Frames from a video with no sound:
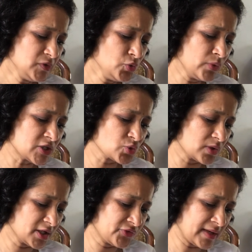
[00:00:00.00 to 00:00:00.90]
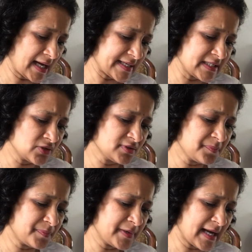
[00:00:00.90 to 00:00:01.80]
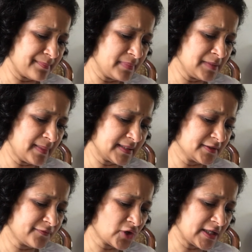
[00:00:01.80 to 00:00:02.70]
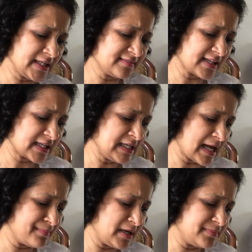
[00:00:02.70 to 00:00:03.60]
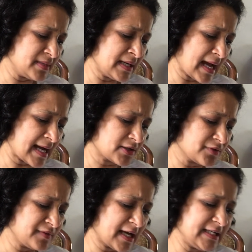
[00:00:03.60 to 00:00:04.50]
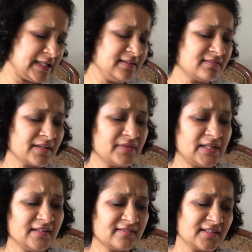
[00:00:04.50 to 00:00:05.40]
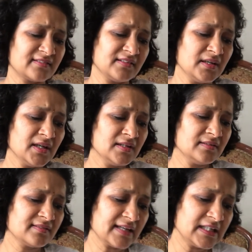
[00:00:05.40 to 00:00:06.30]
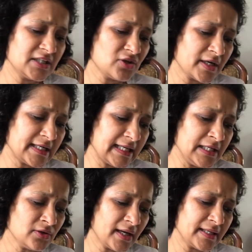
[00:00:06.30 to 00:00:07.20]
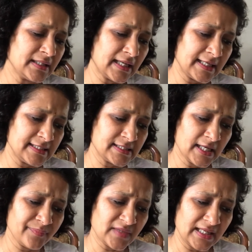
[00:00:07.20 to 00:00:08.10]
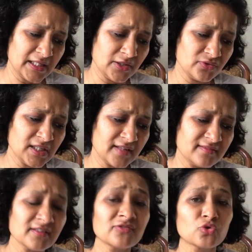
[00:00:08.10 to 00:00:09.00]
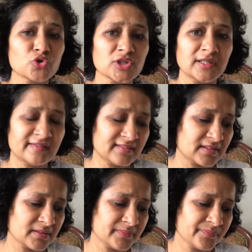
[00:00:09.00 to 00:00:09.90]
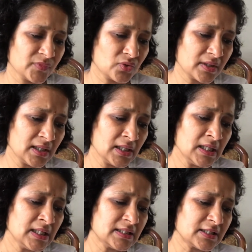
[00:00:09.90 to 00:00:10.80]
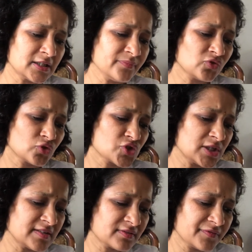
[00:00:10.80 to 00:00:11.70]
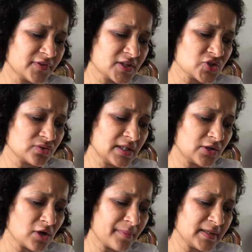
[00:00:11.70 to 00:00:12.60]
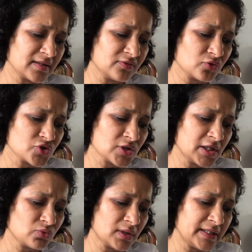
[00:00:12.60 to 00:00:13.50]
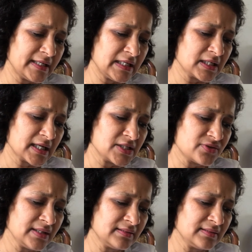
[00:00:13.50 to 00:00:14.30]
Which words were added to the preamble by the 42nd Amendment Act of 1976? This I did not tell you, and I'm telling you the answer, socialist. Okay, the term socialist refers to the economic and social equality in a country.